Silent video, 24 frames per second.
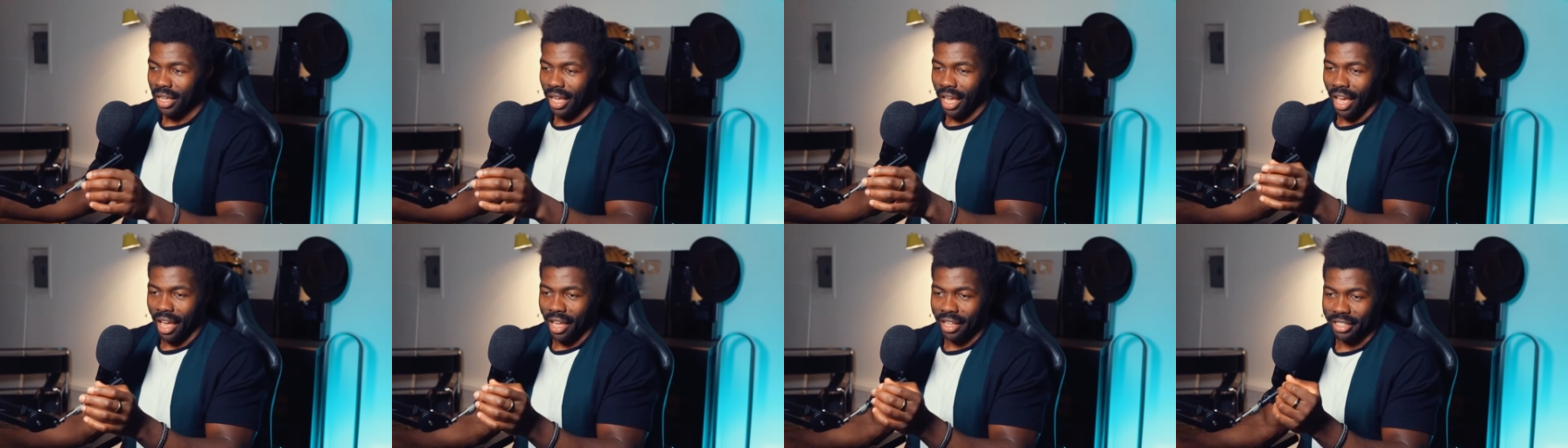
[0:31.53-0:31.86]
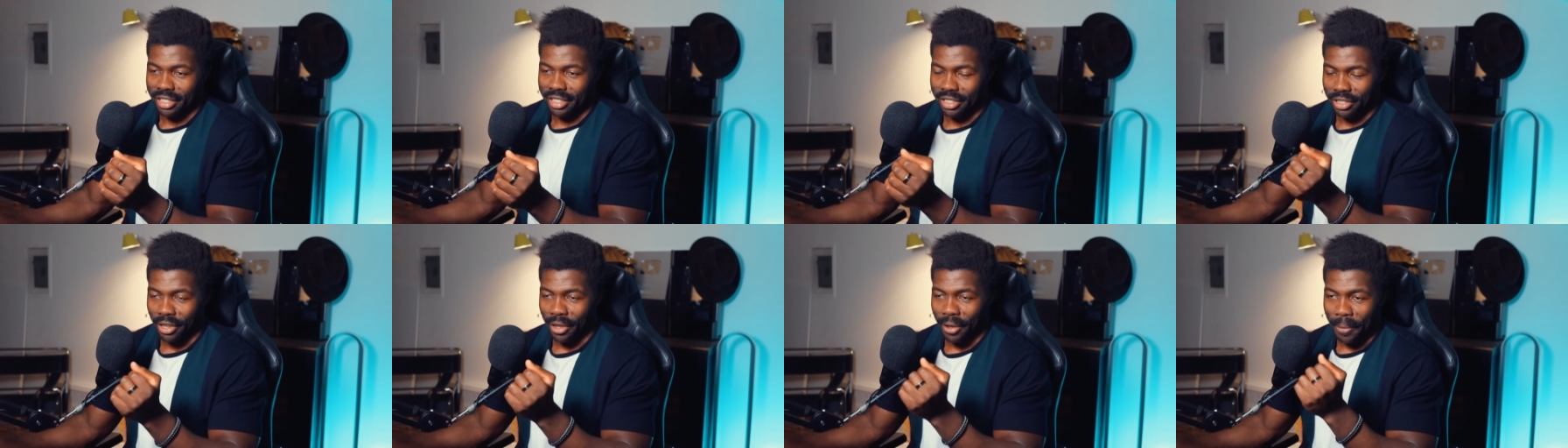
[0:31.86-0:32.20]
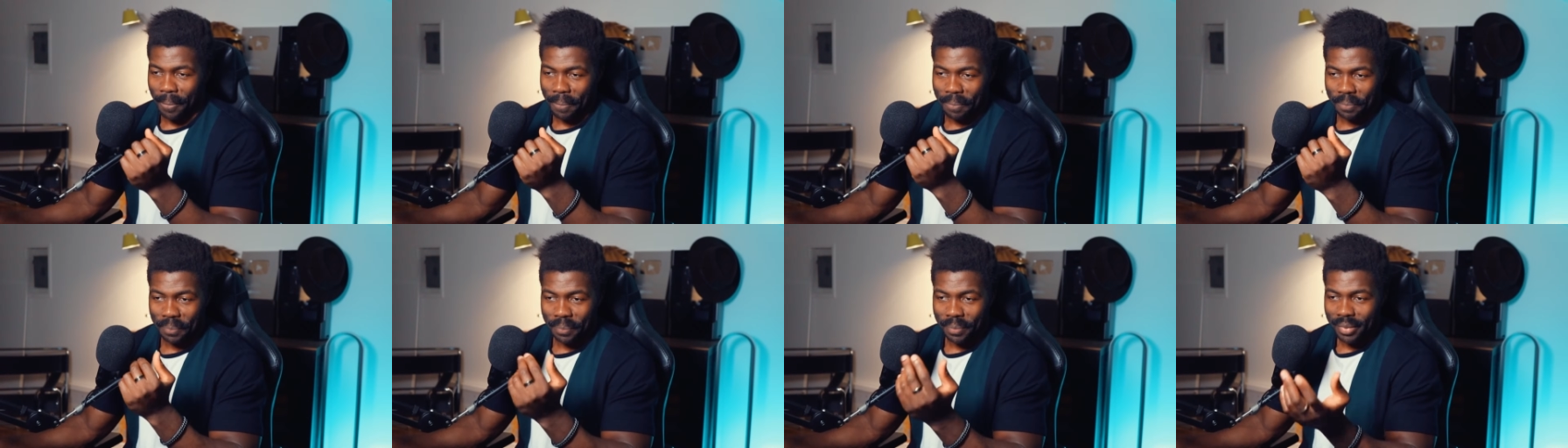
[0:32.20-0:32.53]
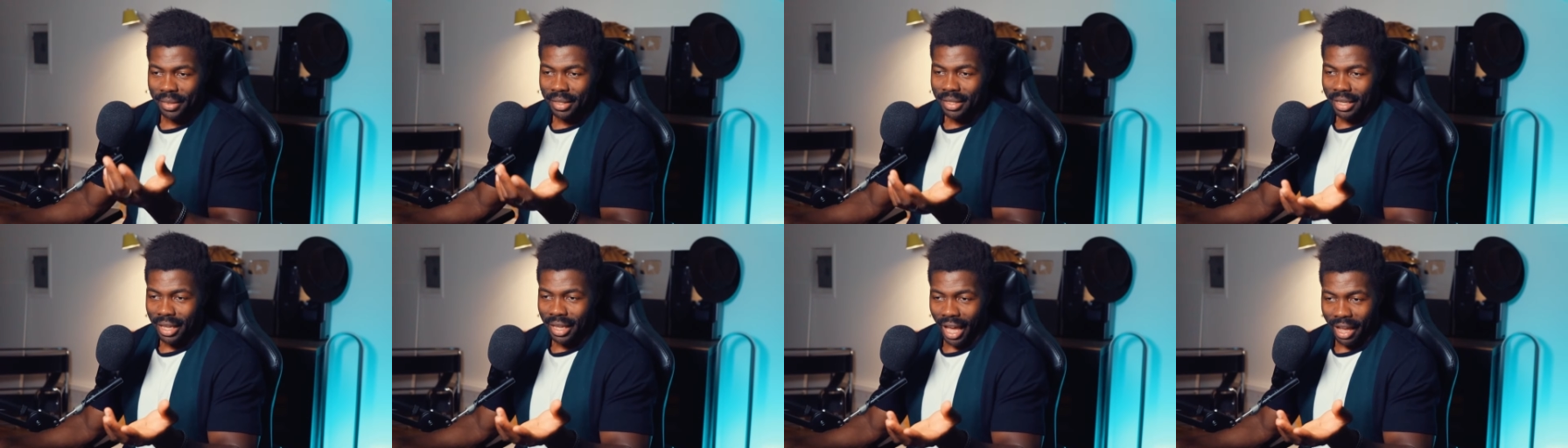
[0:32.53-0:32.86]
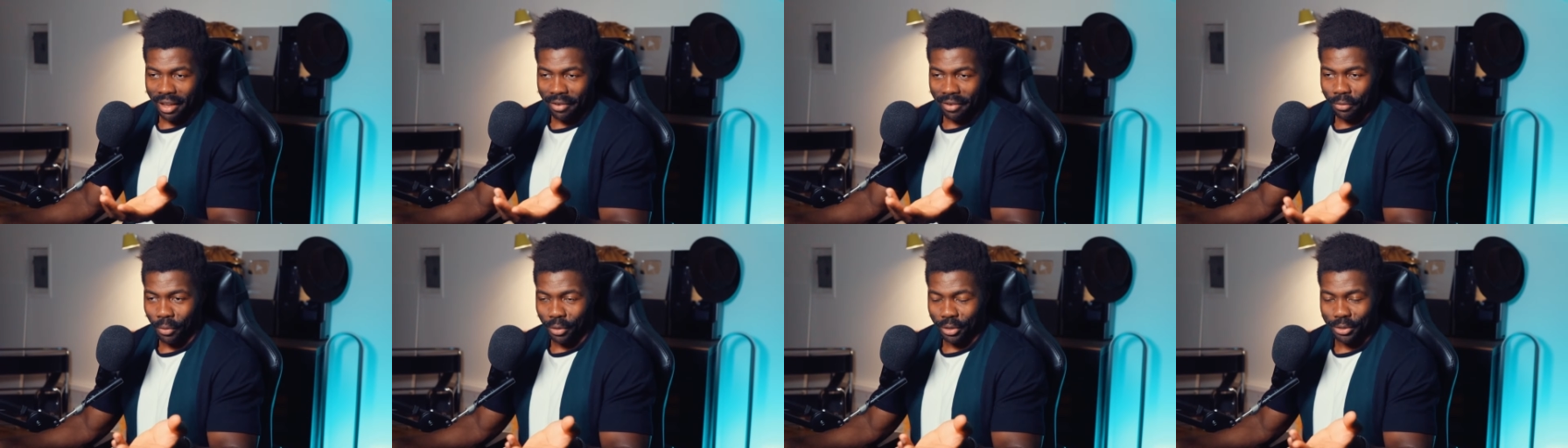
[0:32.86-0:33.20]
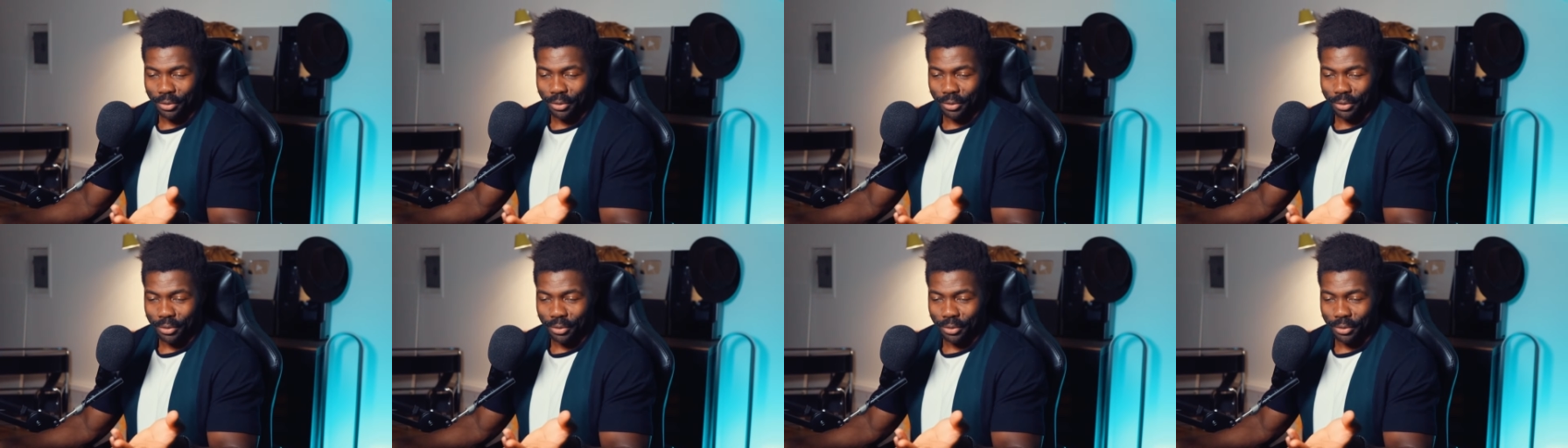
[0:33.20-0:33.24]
As um, I was